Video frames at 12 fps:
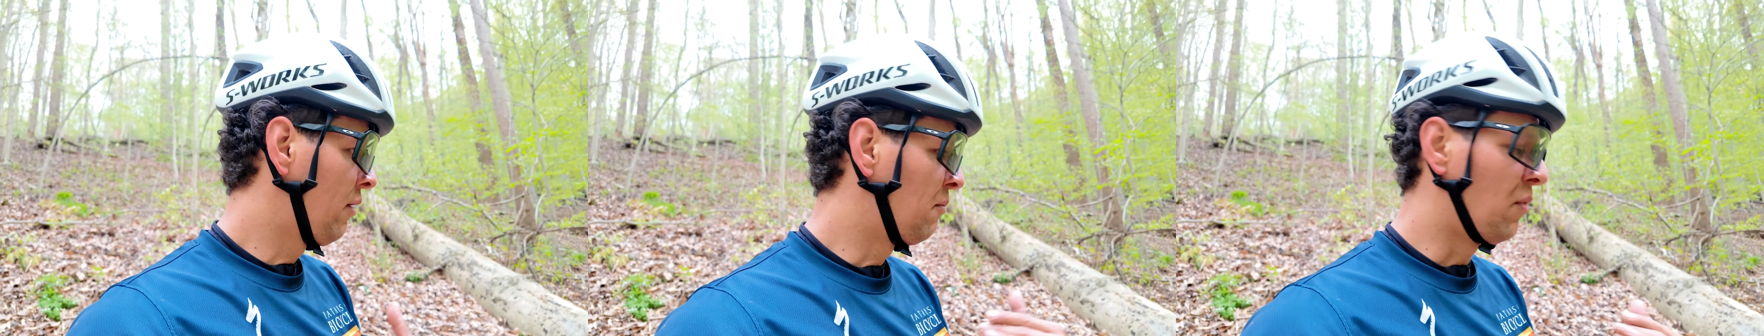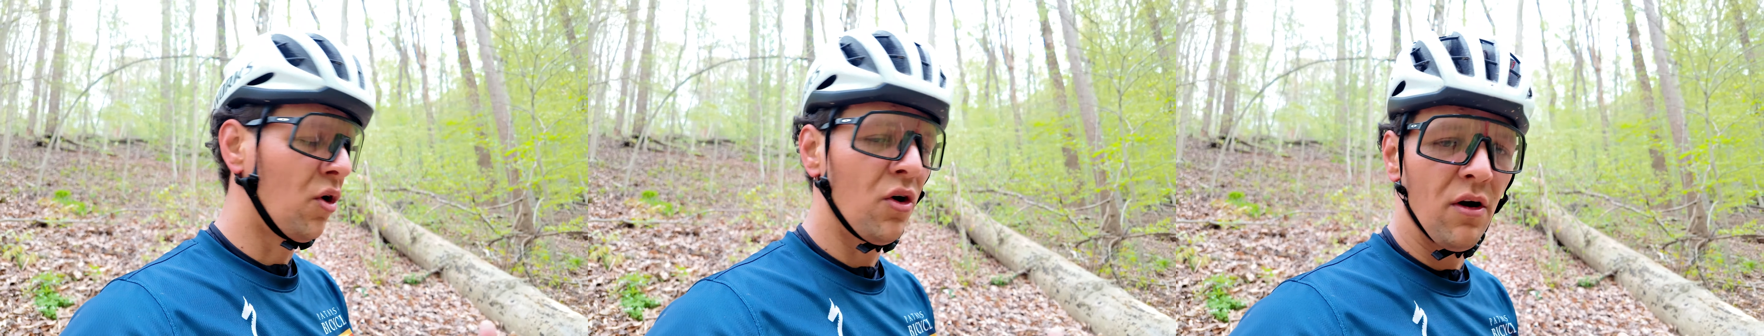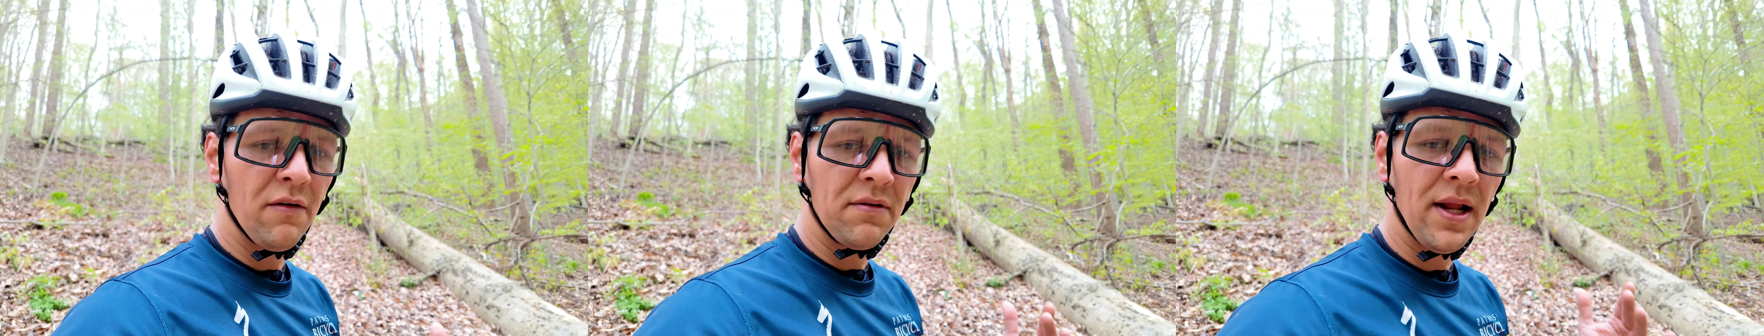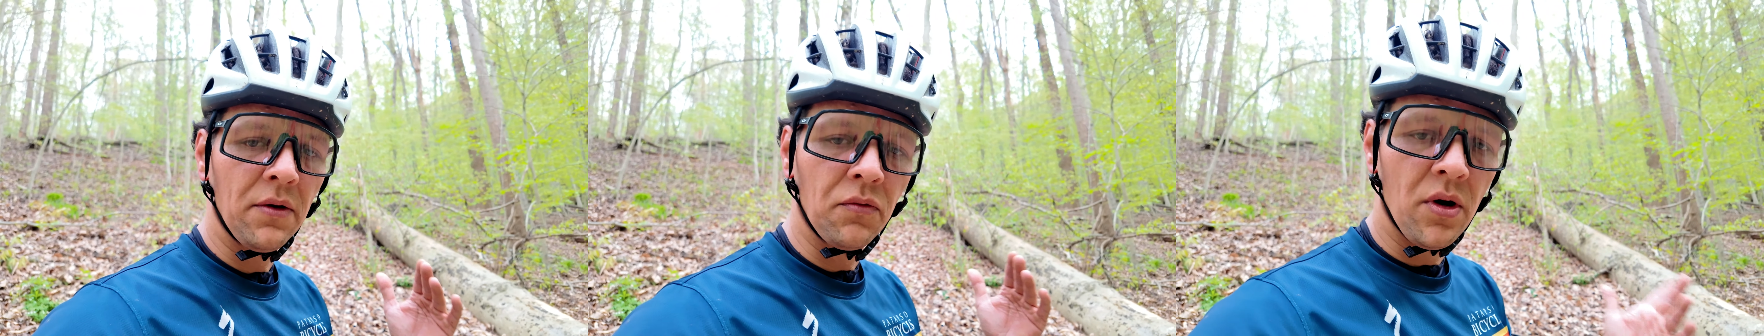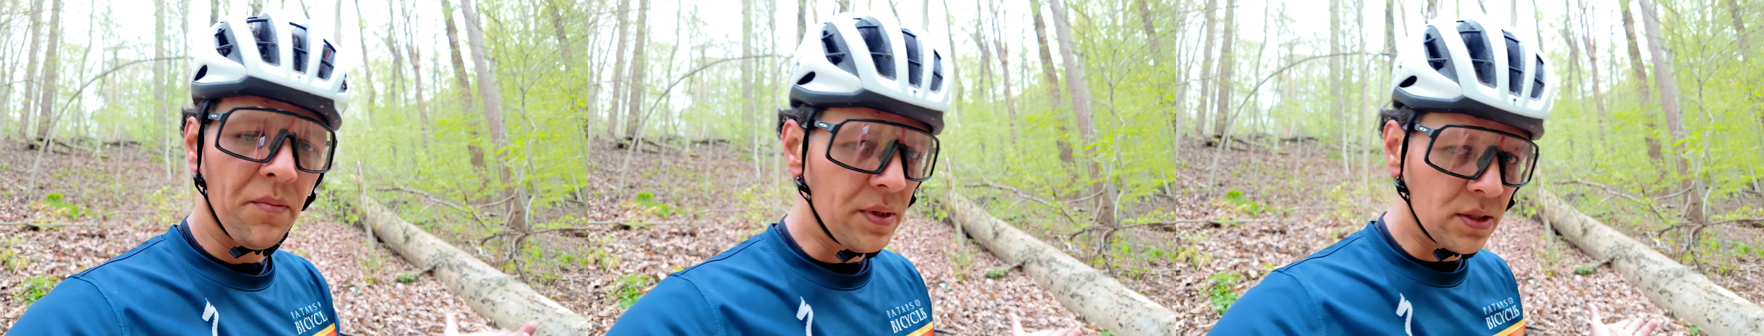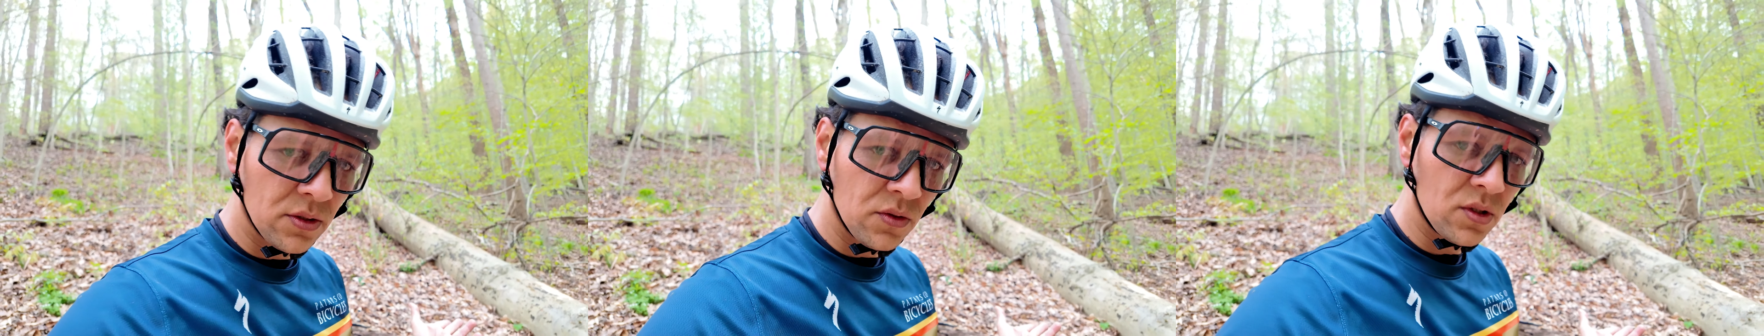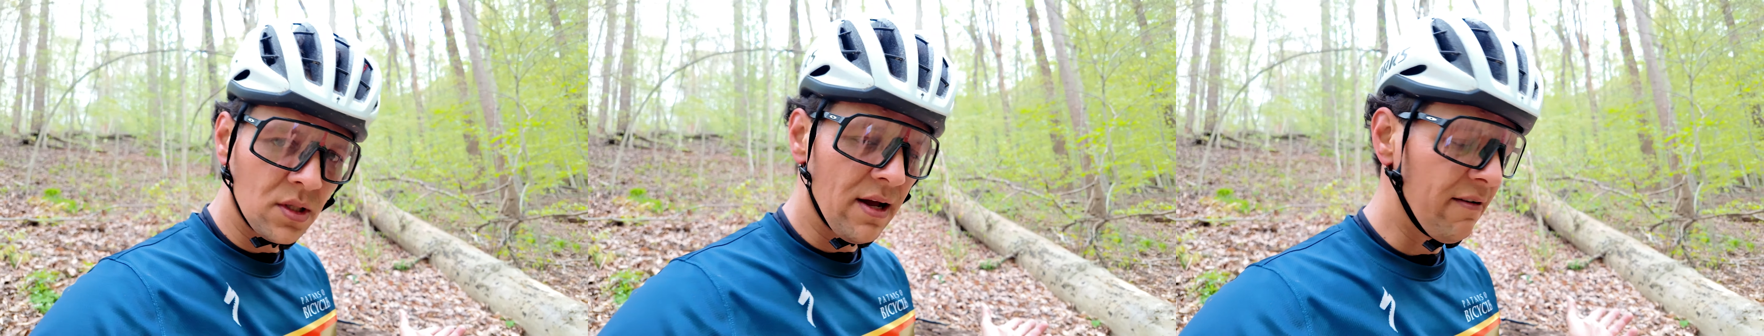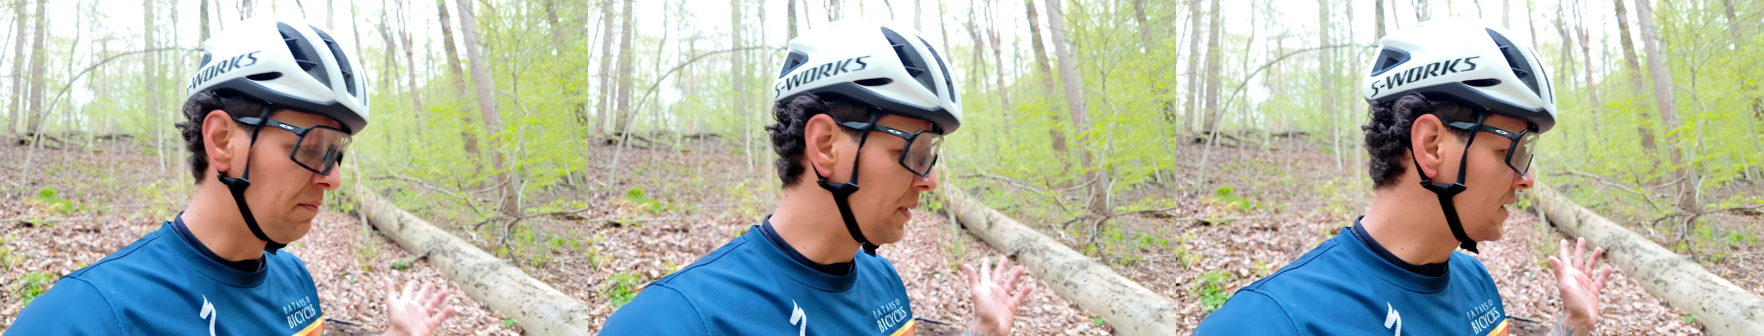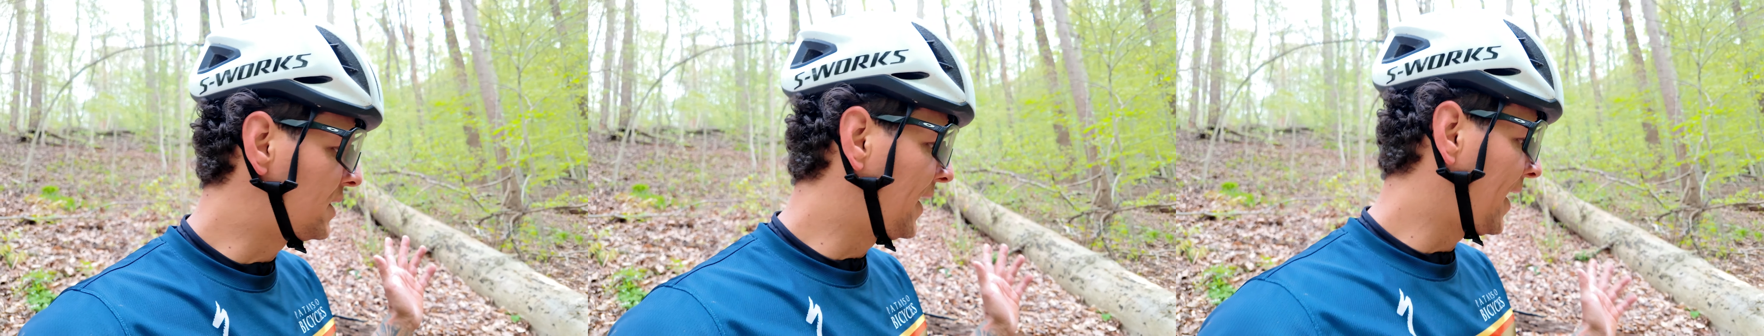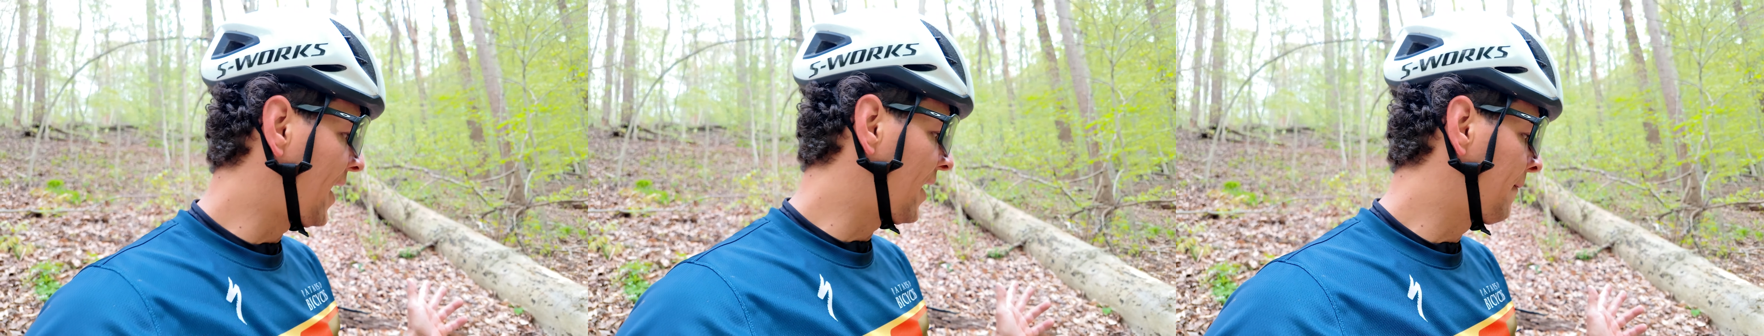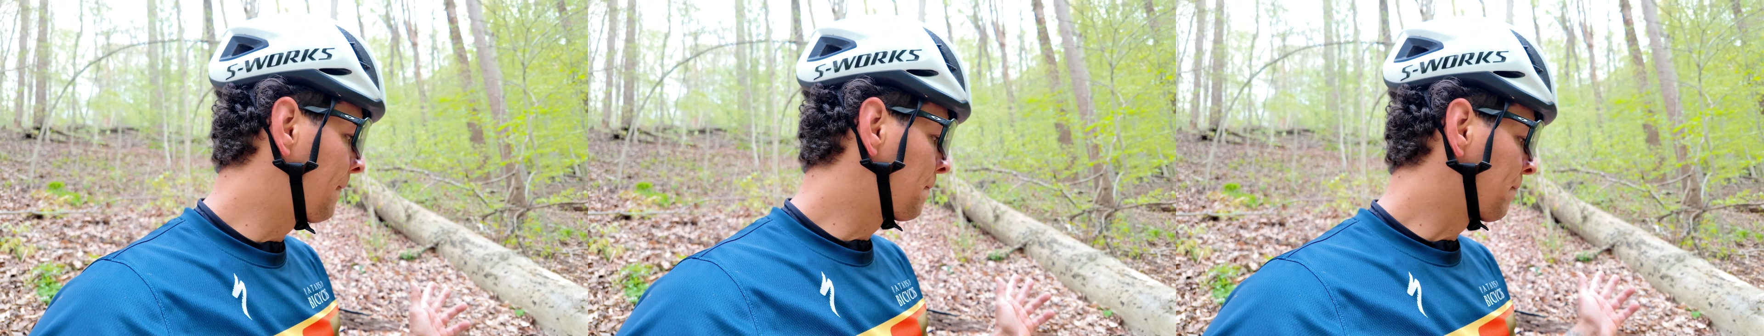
more of like ripping to stuff but today